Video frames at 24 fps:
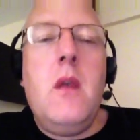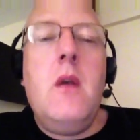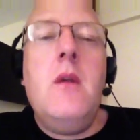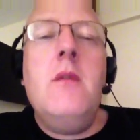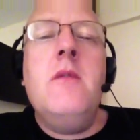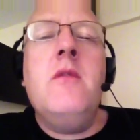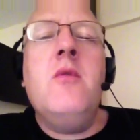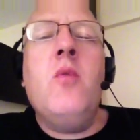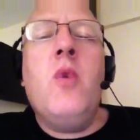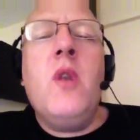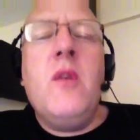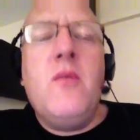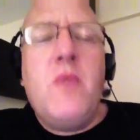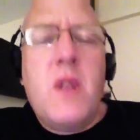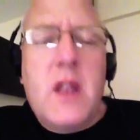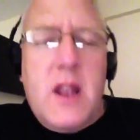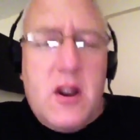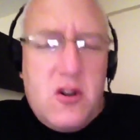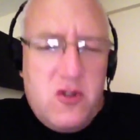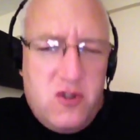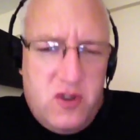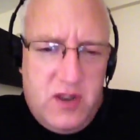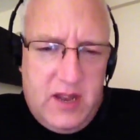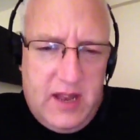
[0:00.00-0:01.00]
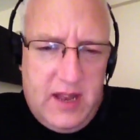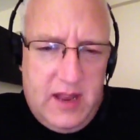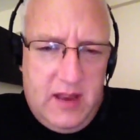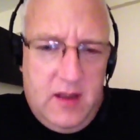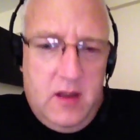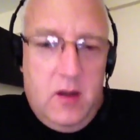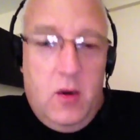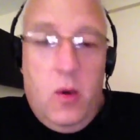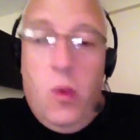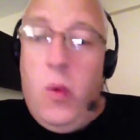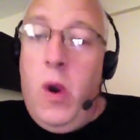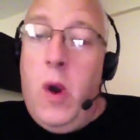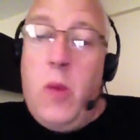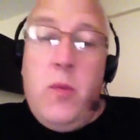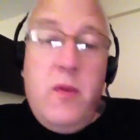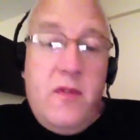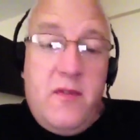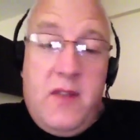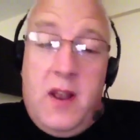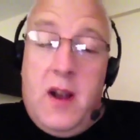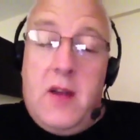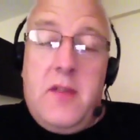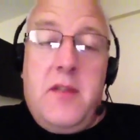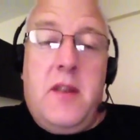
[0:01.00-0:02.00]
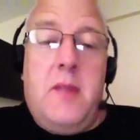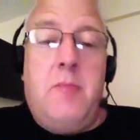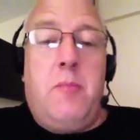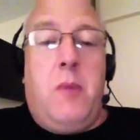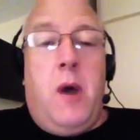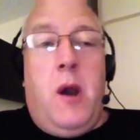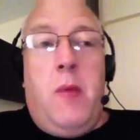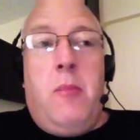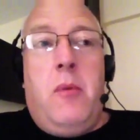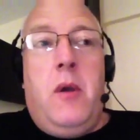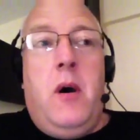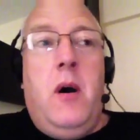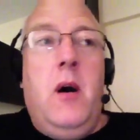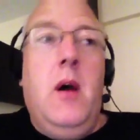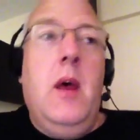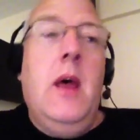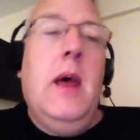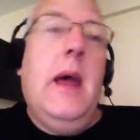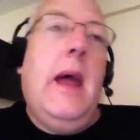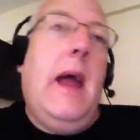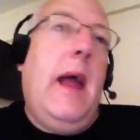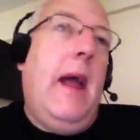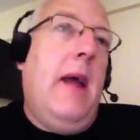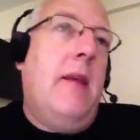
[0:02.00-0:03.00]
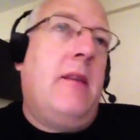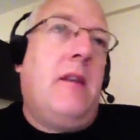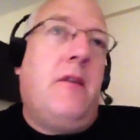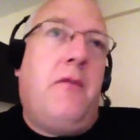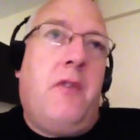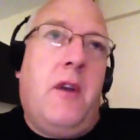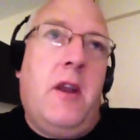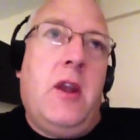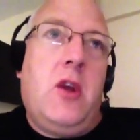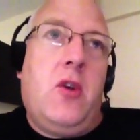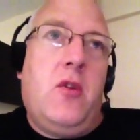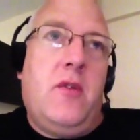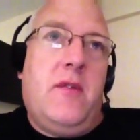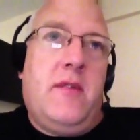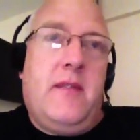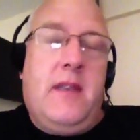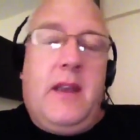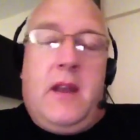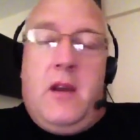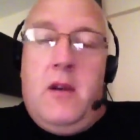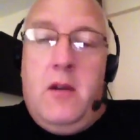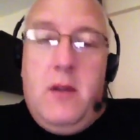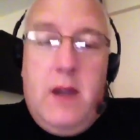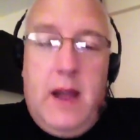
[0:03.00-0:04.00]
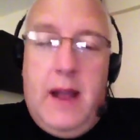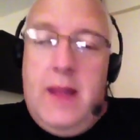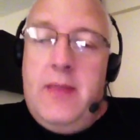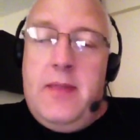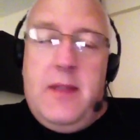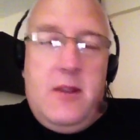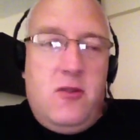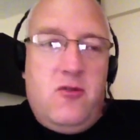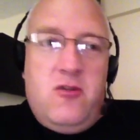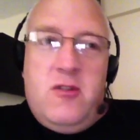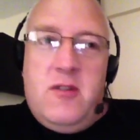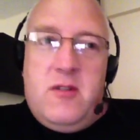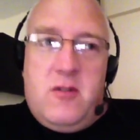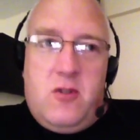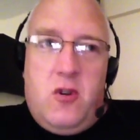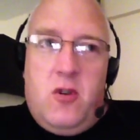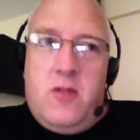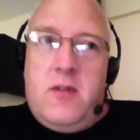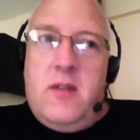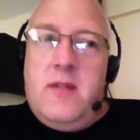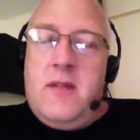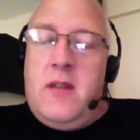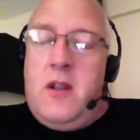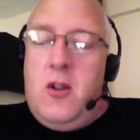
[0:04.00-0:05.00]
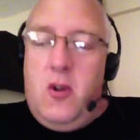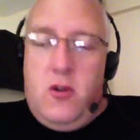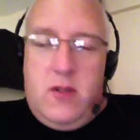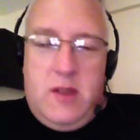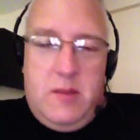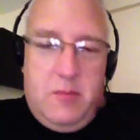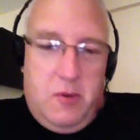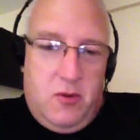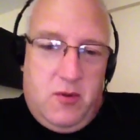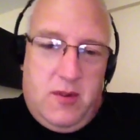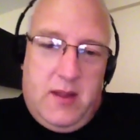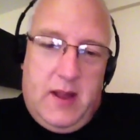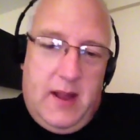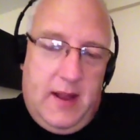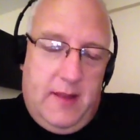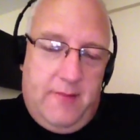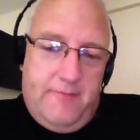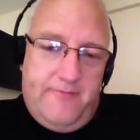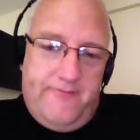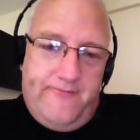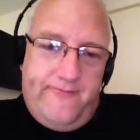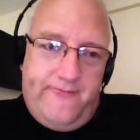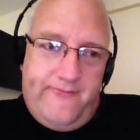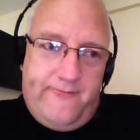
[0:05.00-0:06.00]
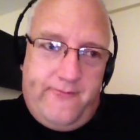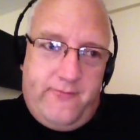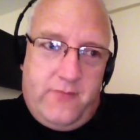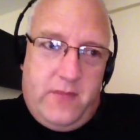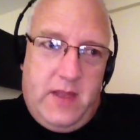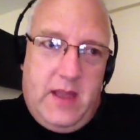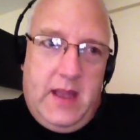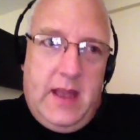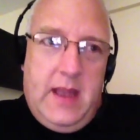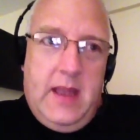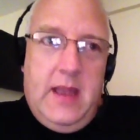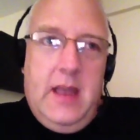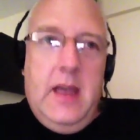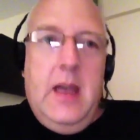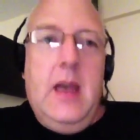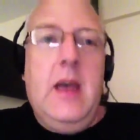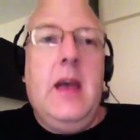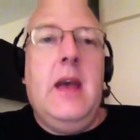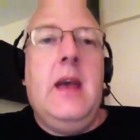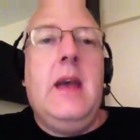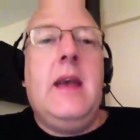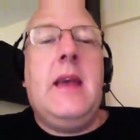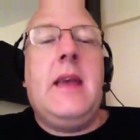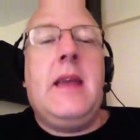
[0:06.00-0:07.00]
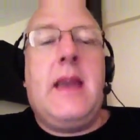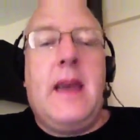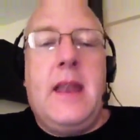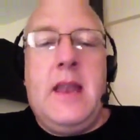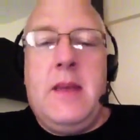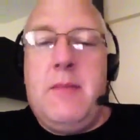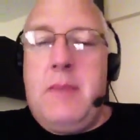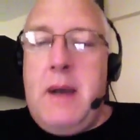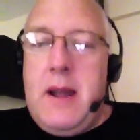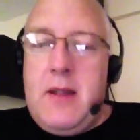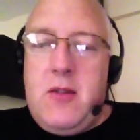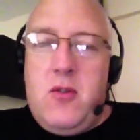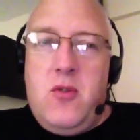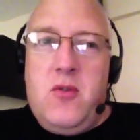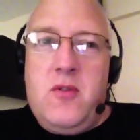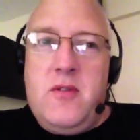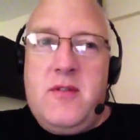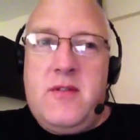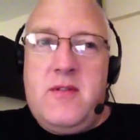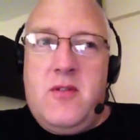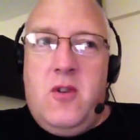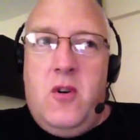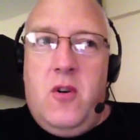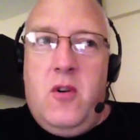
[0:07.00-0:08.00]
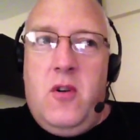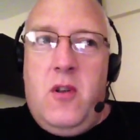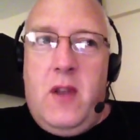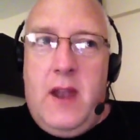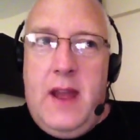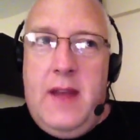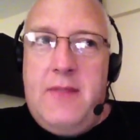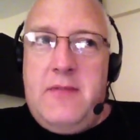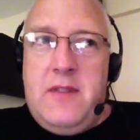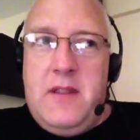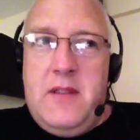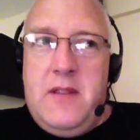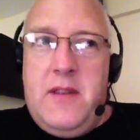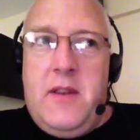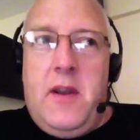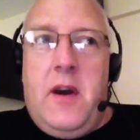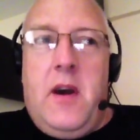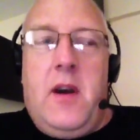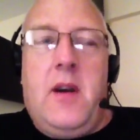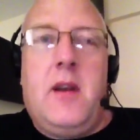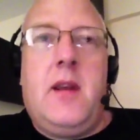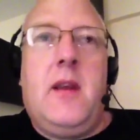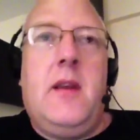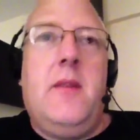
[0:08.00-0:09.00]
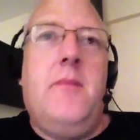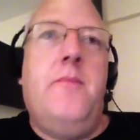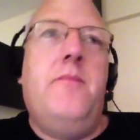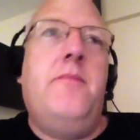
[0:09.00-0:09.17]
So what have we learned today? Well, we've learned that Barbara is a very good singer and that she's taught us a lot about time. Okay. Getting back to her song, Left in the Dark,